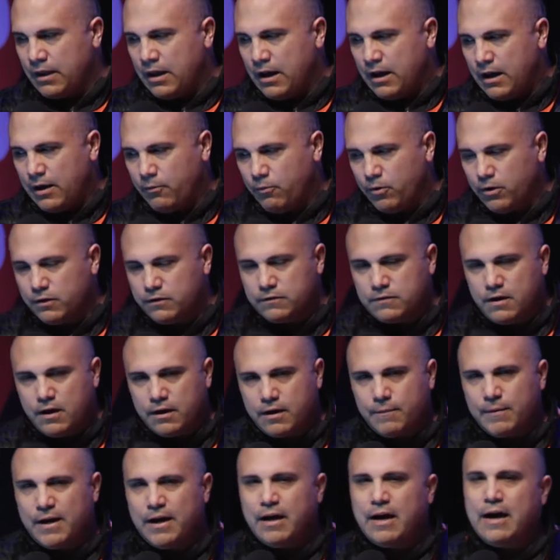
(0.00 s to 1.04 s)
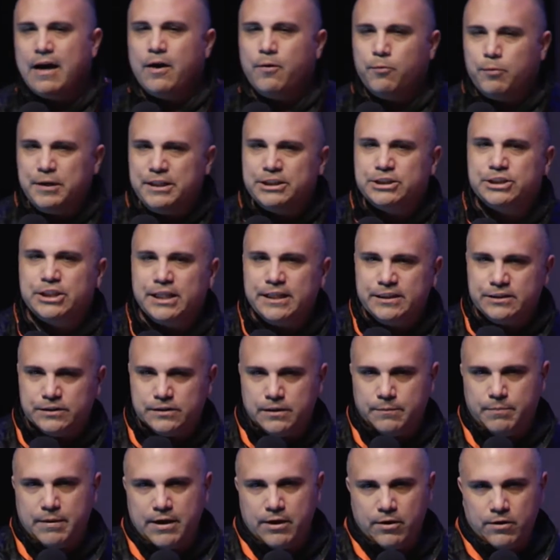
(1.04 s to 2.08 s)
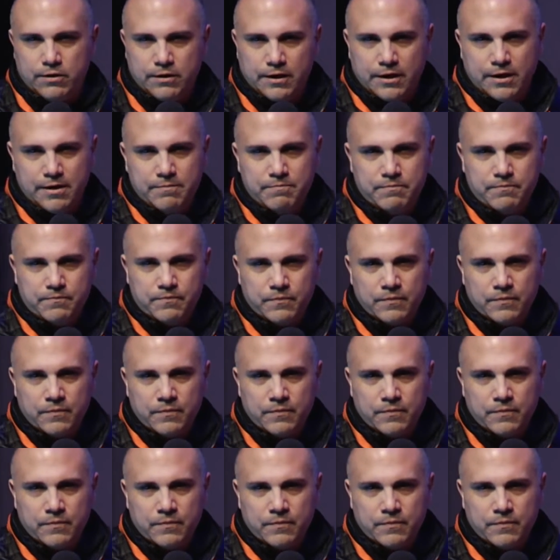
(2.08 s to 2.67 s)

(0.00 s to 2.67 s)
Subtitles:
I want to talk about how we changed the paradigm